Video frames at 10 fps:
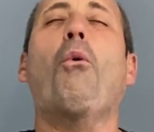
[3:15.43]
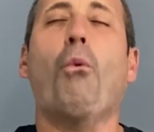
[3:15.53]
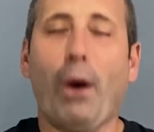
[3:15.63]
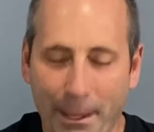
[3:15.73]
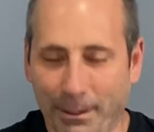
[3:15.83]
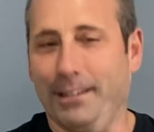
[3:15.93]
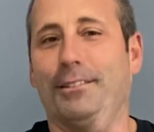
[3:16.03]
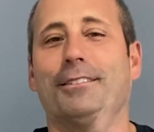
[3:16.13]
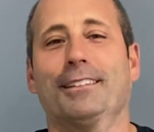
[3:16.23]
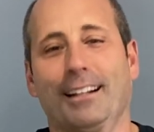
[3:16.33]
way
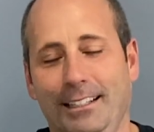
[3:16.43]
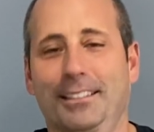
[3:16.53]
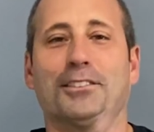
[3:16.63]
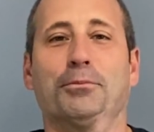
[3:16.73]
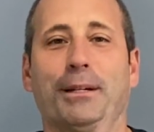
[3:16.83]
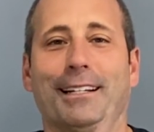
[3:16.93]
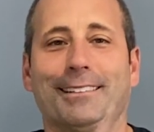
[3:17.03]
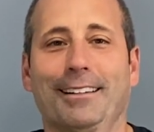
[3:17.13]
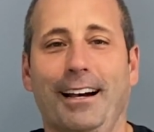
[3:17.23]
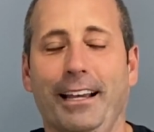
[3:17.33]
better than I
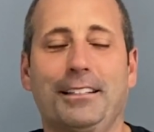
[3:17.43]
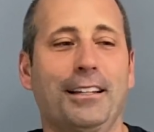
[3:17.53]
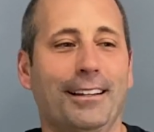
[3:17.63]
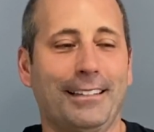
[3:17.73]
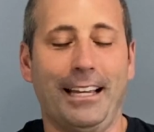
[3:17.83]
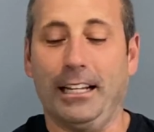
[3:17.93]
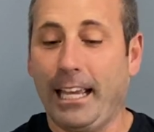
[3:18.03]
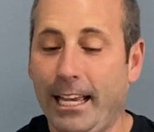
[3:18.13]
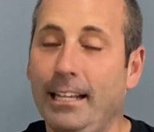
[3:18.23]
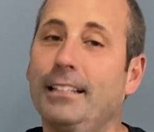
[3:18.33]
anticipated. I and
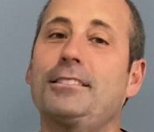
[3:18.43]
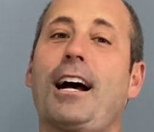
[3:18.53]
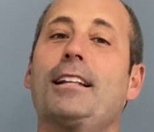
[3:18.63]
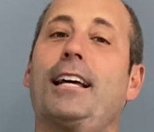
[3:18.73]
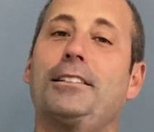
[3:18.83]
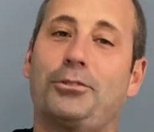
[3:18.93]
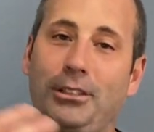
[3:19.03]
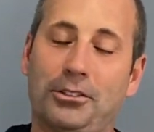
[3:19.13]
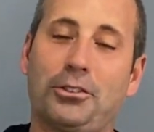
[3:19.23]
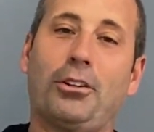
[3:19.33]
again, it's got that
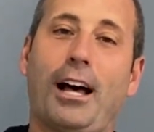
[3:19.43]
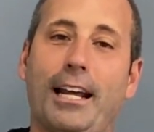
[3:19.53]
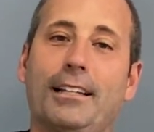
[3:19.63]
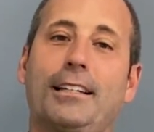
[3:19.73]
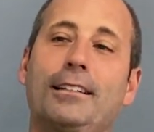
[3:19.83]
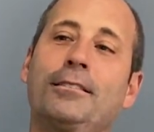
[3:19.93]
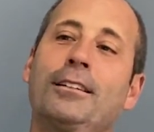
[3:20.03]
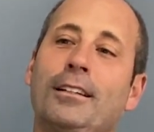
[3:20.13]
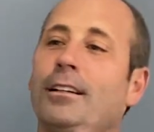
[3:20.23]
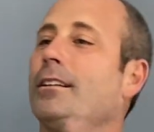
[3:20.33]
traditional Heineken.
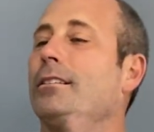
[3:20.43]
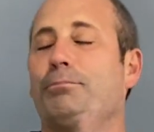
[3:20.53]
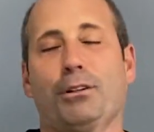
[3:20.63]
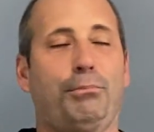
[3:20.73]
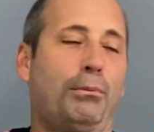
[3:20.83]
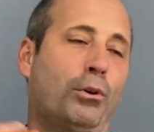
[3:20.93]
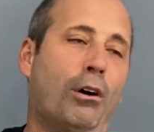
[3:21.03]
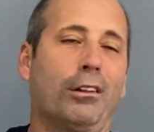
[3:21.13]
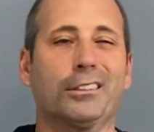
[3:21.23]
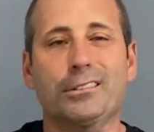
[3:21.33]
Some people
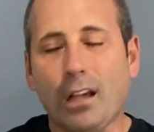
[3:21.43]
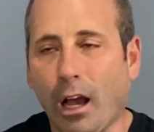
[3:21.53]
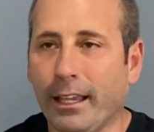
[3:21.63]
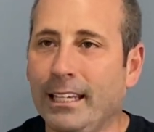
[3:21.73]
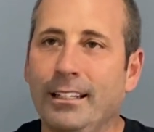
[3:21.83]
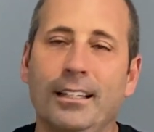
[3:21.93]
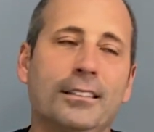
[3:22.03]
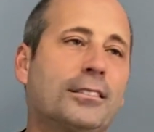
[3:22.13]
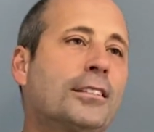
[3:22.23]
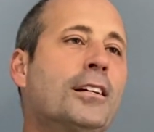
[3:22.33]
call it
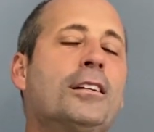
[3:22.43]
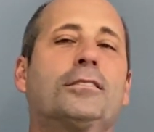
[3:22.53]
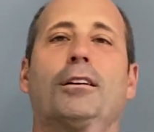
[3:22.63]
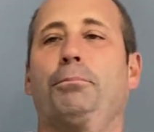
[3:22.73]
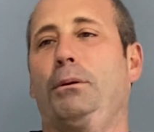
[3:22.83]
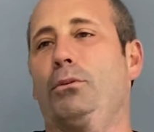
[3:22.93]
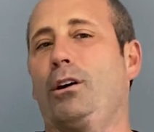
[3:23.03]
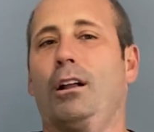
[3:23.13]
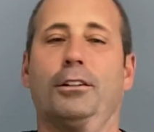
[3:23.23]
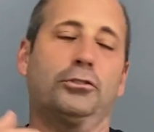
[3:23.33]
skunkiness. Some people
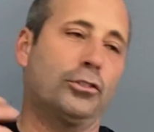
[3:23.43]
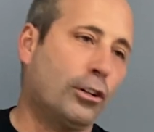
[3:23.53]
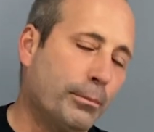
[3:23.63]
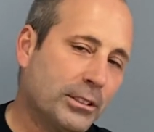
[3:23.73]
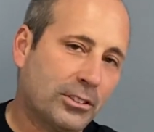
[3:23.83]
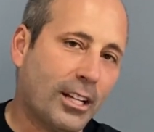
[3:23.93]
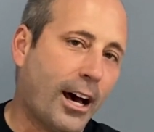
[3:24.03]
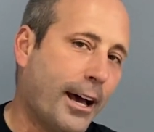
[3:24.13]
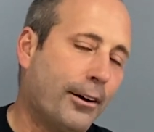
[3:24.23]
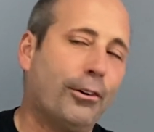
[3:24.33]
call it German
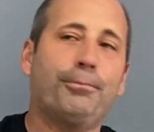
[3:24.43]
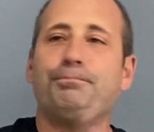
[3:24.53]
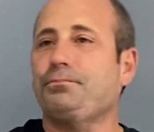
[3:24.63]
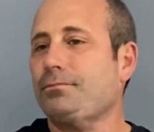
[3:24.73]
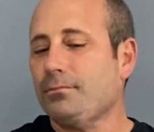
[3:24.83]
style.